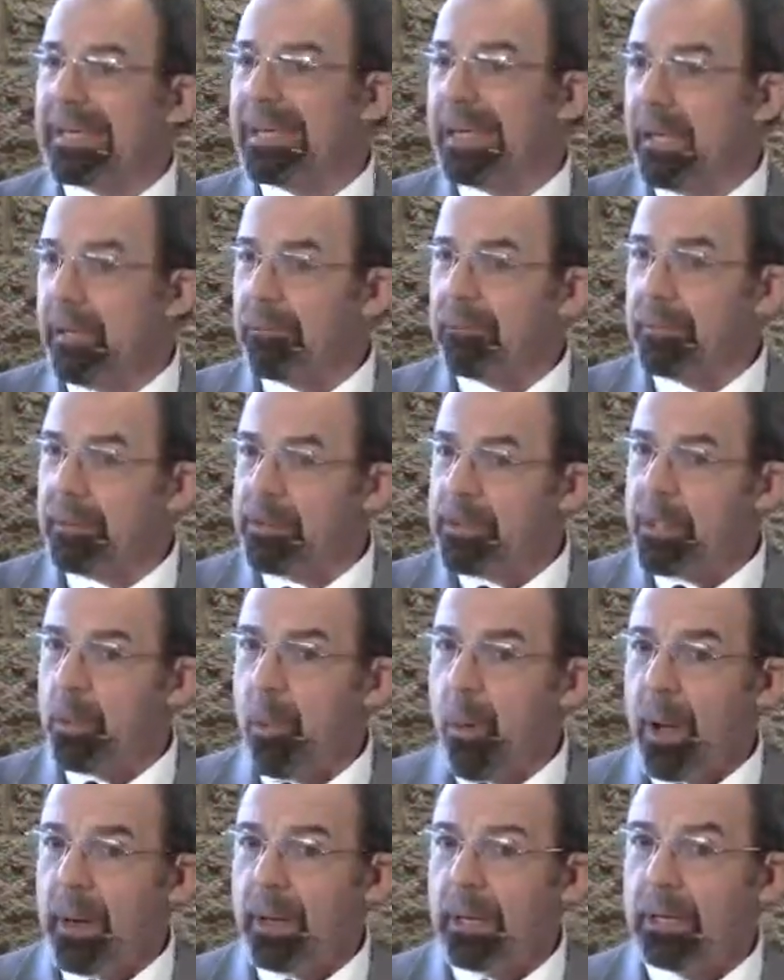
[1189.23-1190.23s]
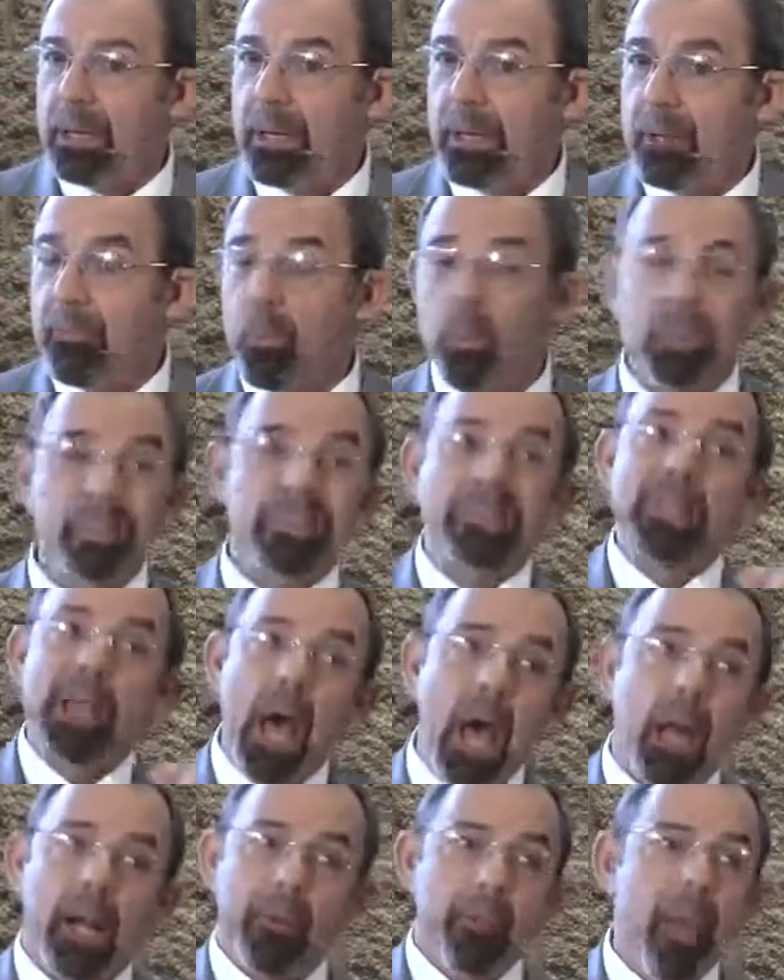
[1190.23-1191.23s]
gift that she wanted to give was
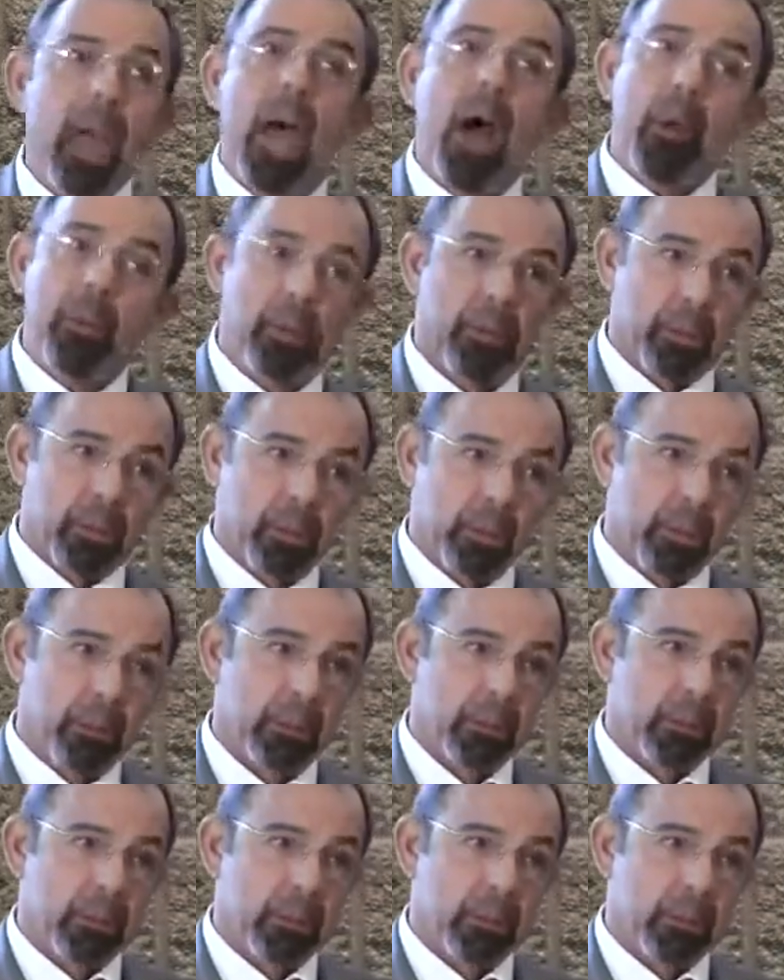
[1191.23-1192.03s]
not about her,